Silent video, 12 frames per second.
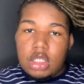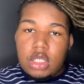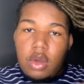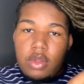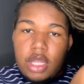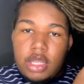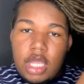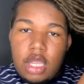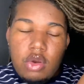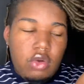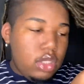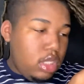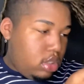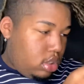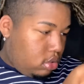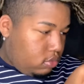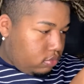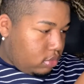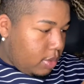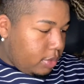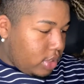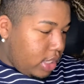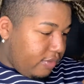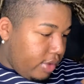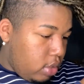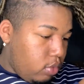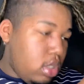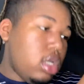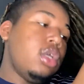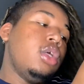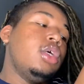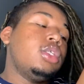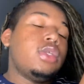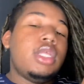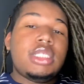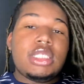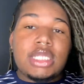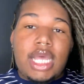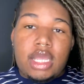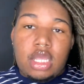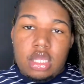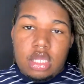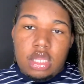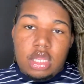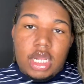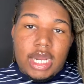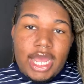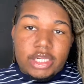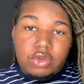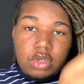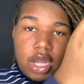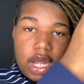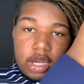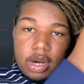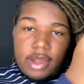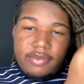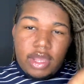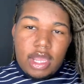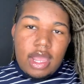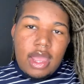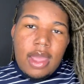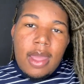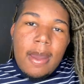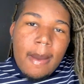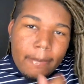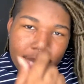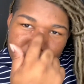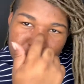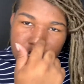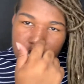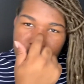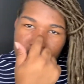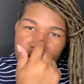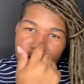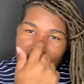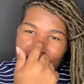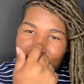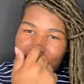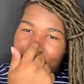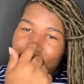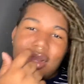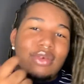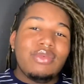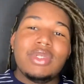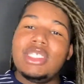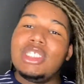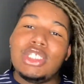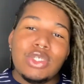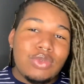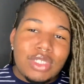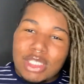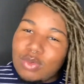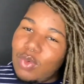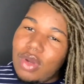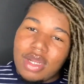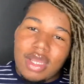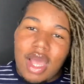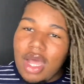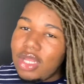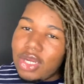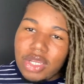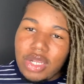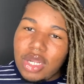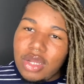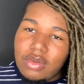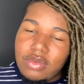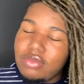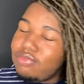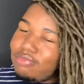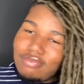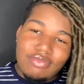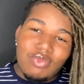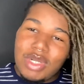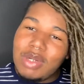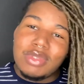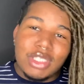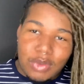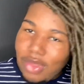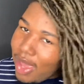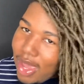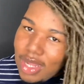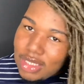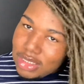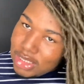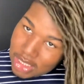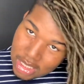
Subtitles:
so they only, let me try to find one. So this is like the natural color of it. But you know, I don't really do just one color, you know? We don't do that.